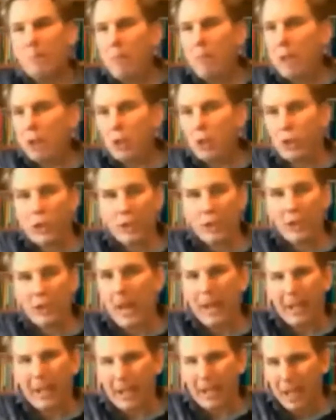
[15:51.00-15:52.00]
It's not so
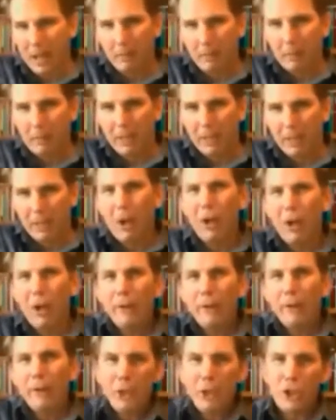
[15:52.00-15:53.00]
much just about a
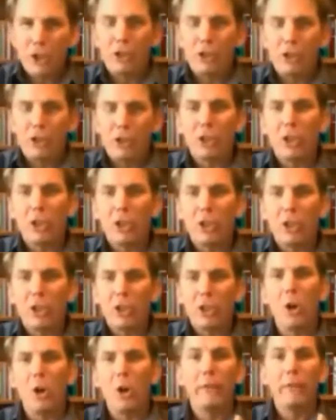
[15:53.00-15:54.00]
company, but our
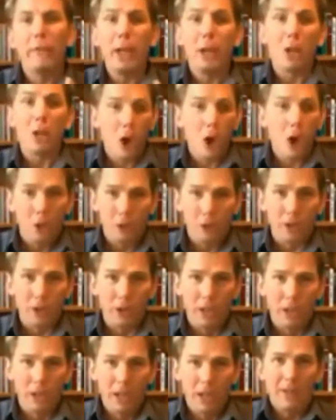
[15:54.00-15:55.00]
vision is to
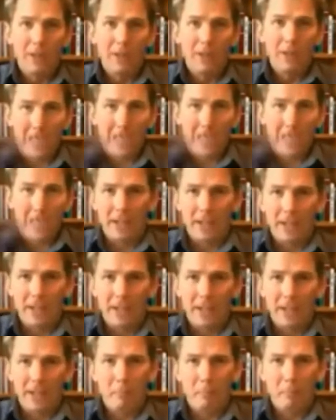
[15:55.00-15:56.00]
cultivate a culture
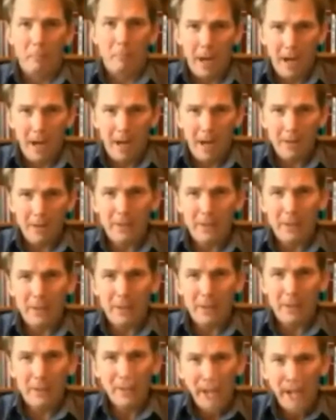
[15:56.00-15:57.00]
that has a
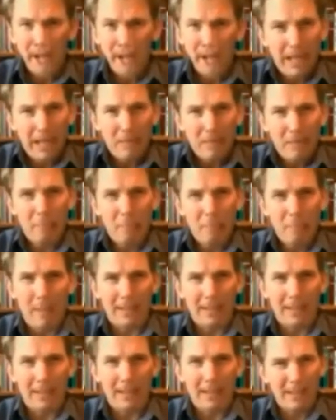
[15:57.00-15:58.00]
positive
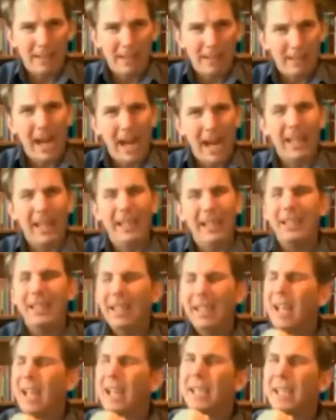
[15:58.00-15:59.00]
impact
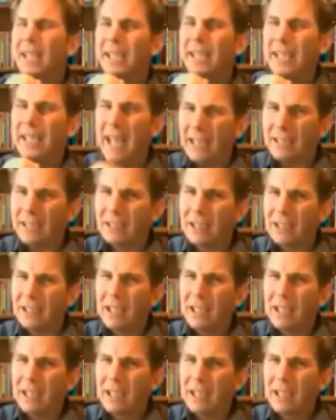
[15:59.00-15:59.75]
in society.